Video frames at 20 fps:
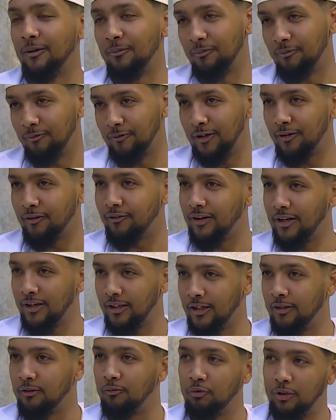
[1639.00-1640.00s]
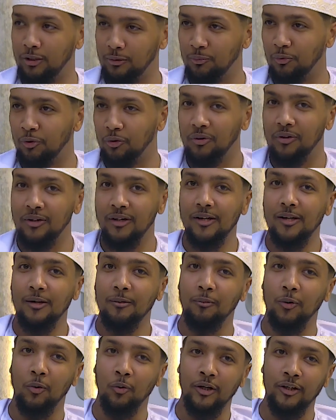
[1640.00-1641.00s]
verify and read more.
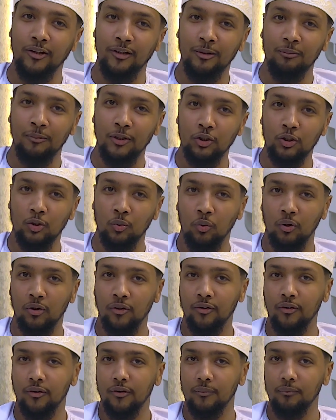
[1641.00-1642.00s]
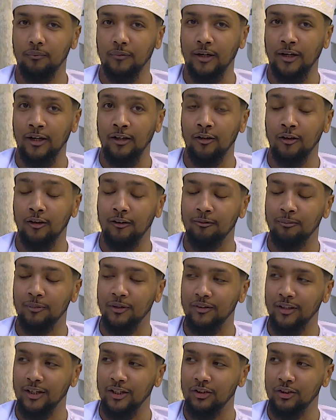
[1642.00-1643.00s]
But what he did mention was a lot of
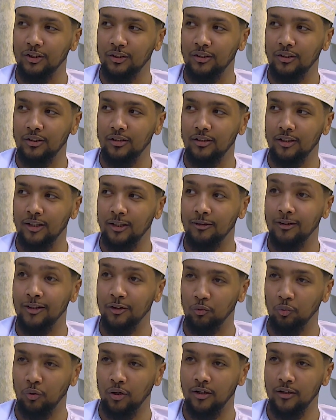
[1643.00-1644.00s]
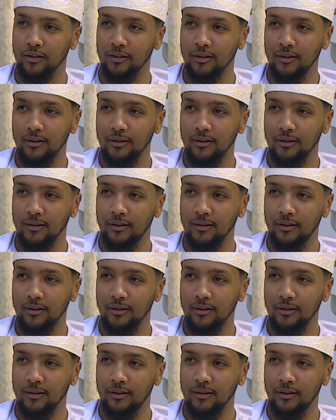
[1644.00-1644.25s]
masajid in Nizwa.